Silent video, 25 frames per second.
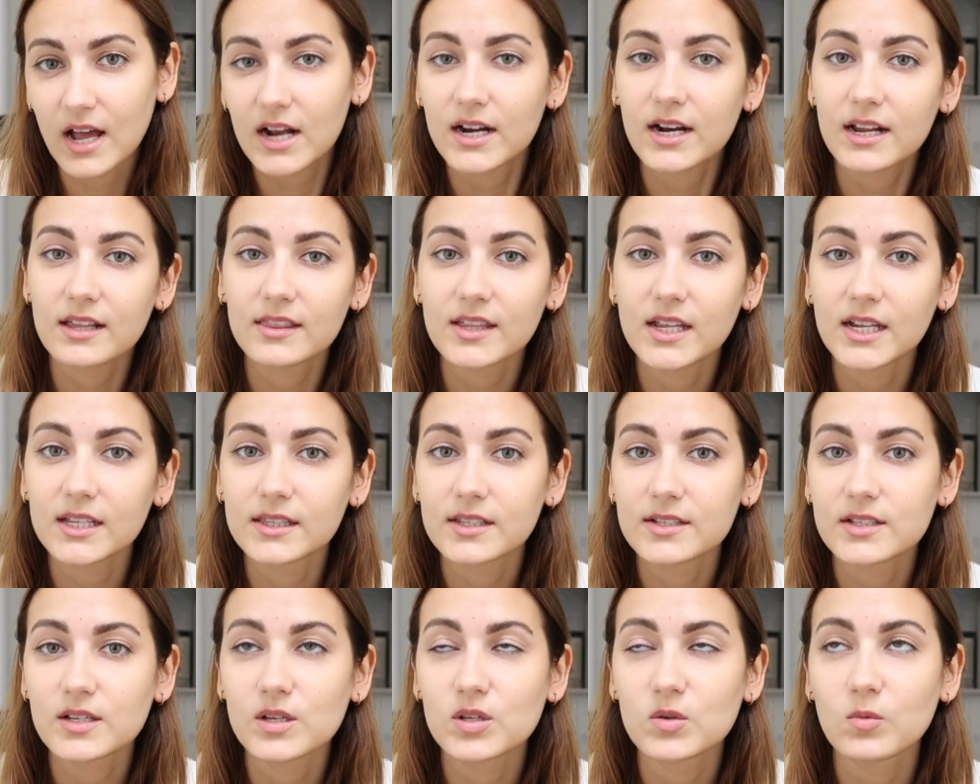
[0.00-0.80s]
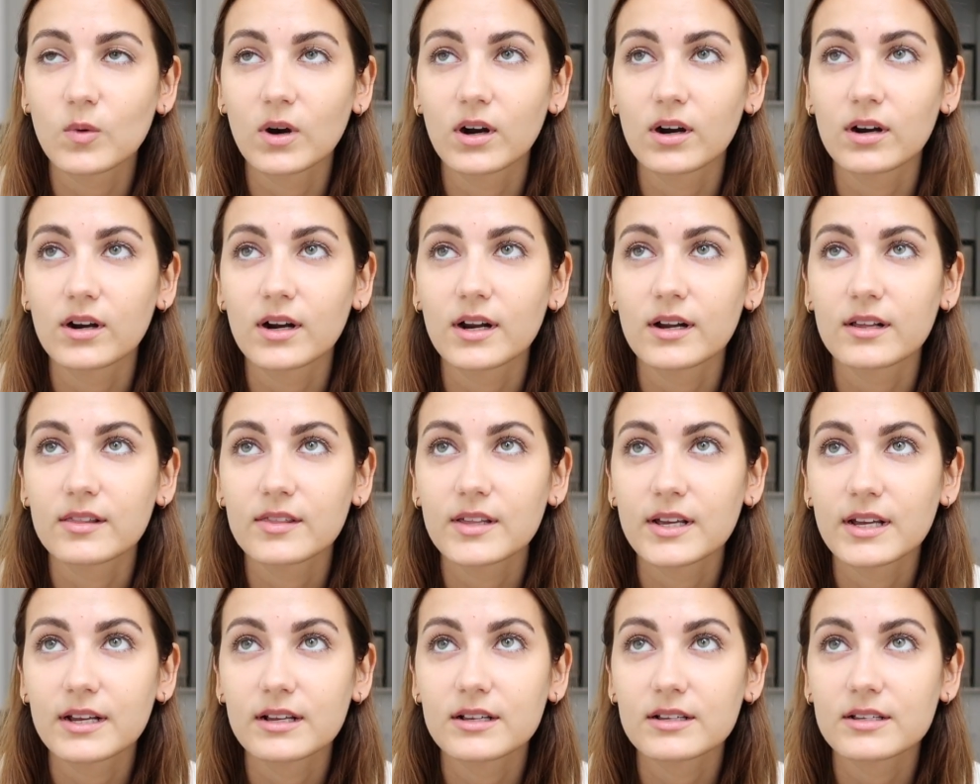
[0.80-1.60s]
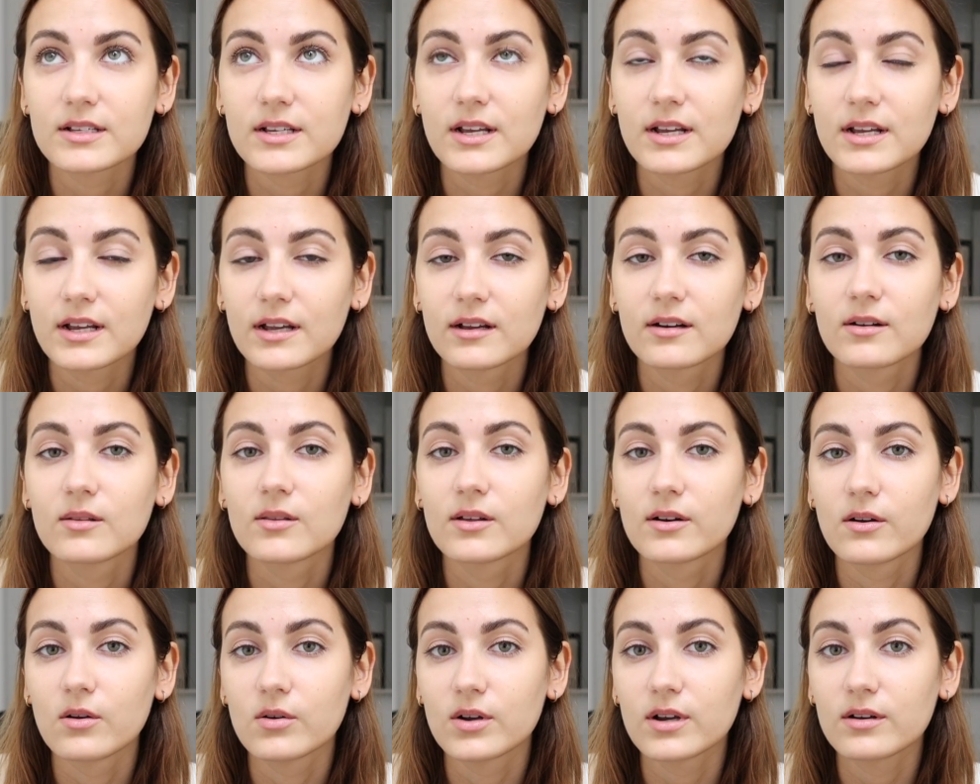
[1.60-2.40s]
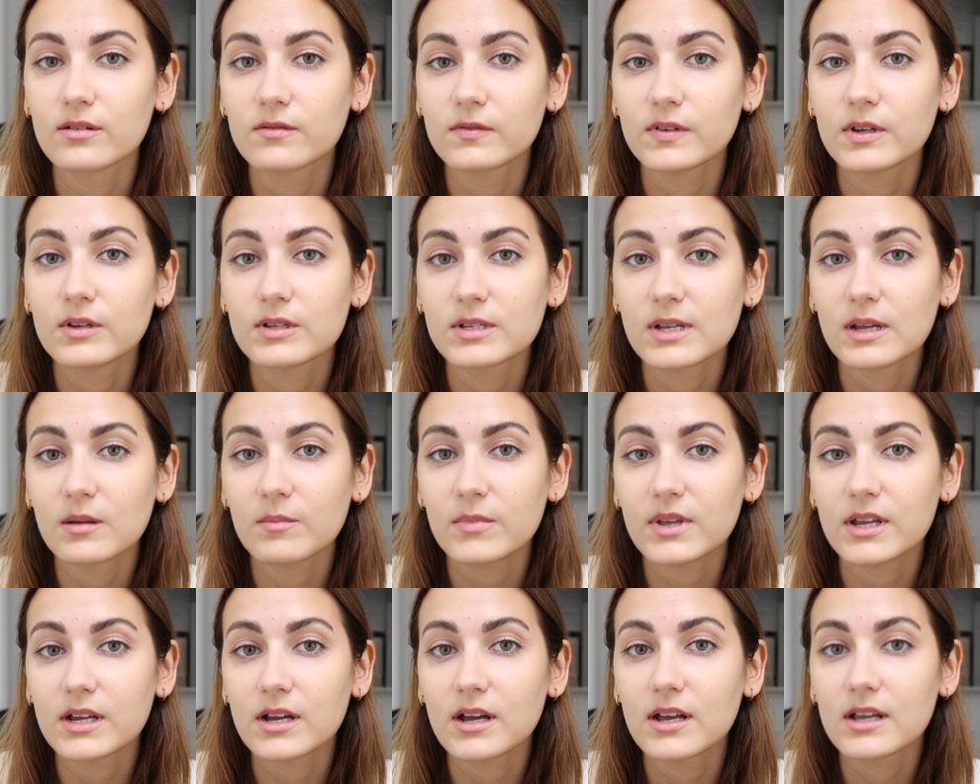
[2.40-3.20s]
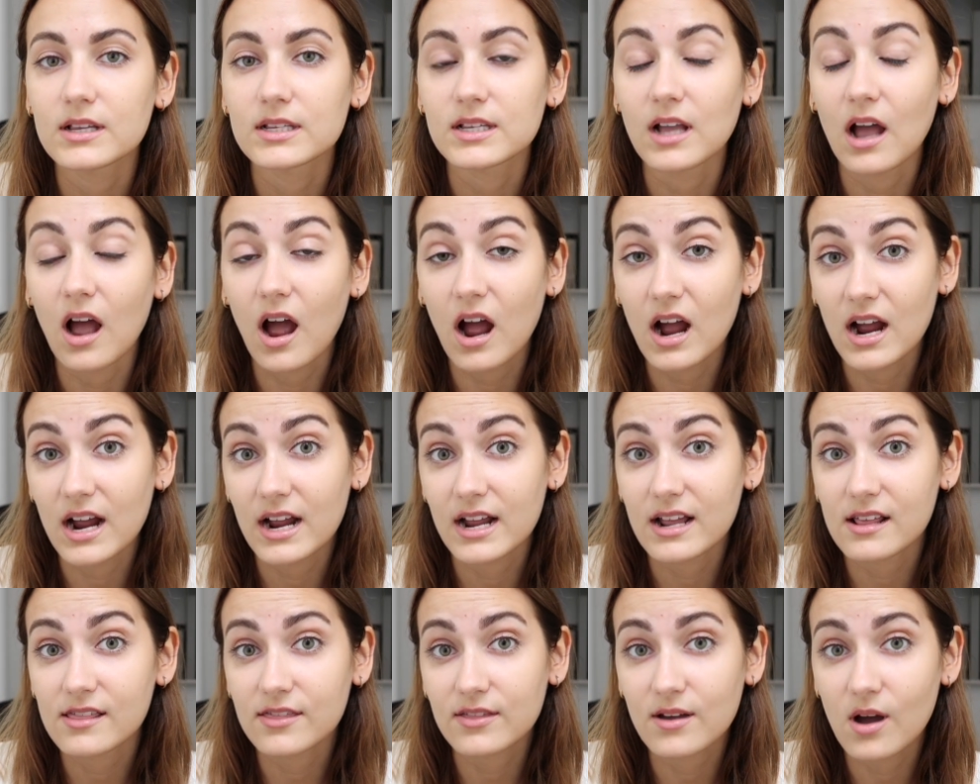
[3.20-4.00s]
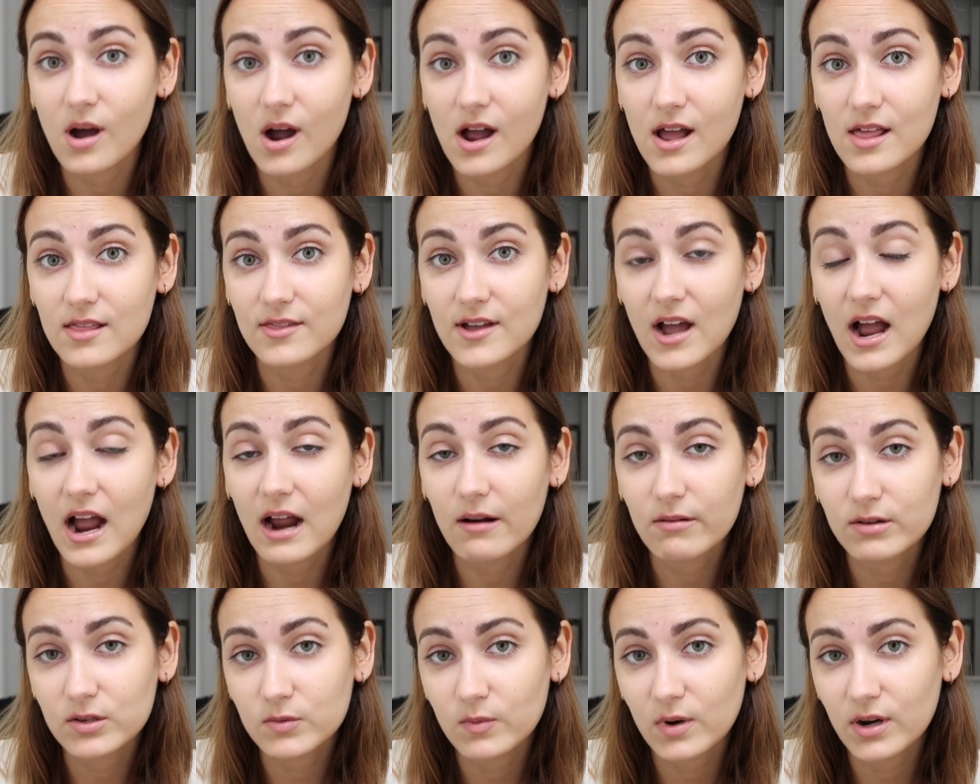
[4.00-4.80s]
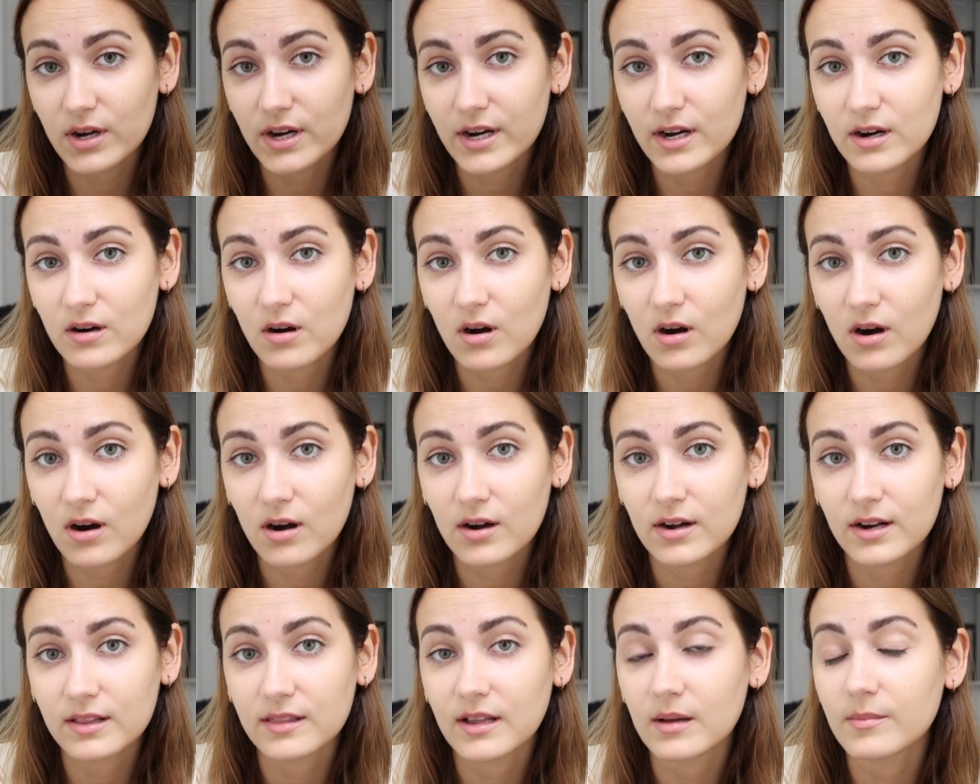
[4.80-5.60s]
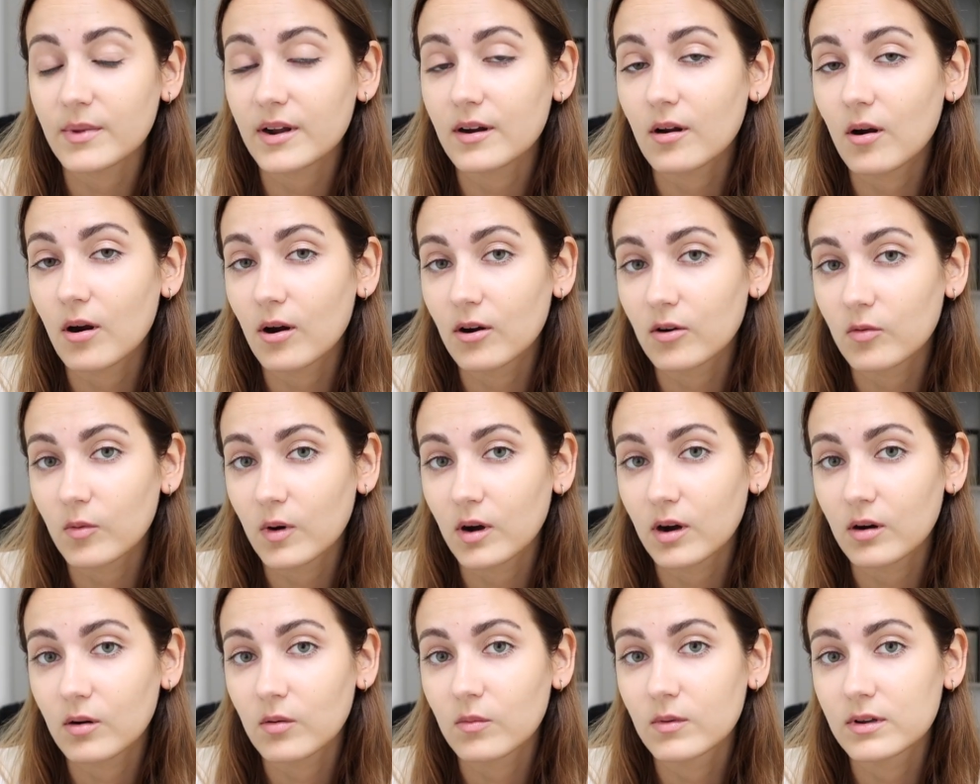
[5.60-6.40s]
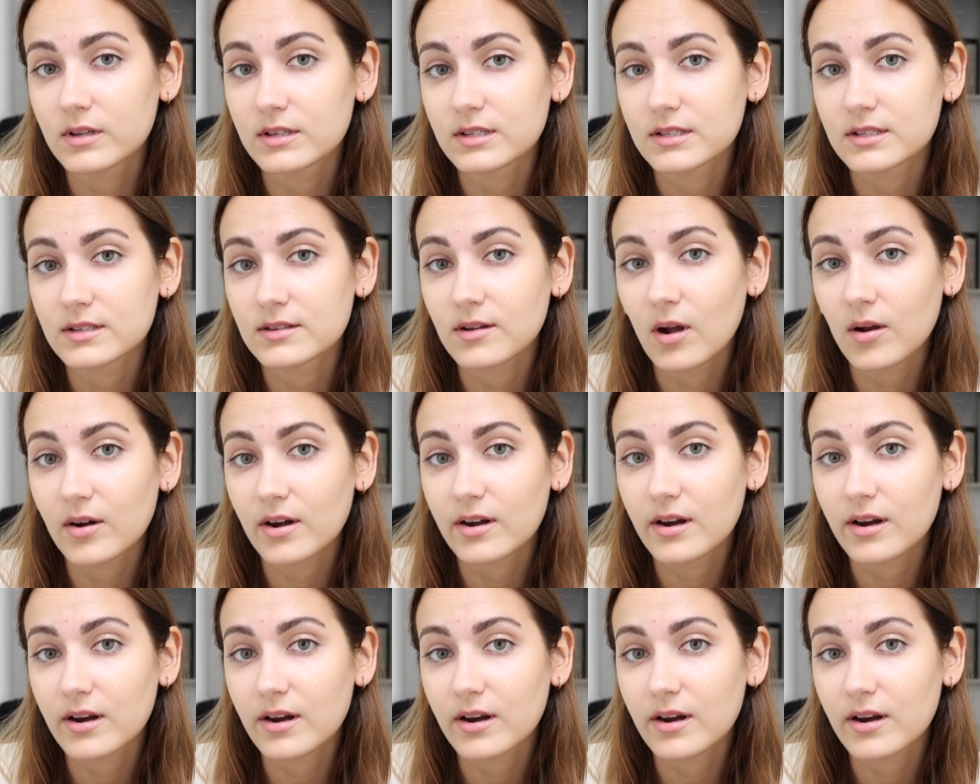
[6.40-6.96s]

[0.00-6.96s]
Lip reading: And I think this is where things can get a little confusing, because I thought that I was working hard and that my hard work was not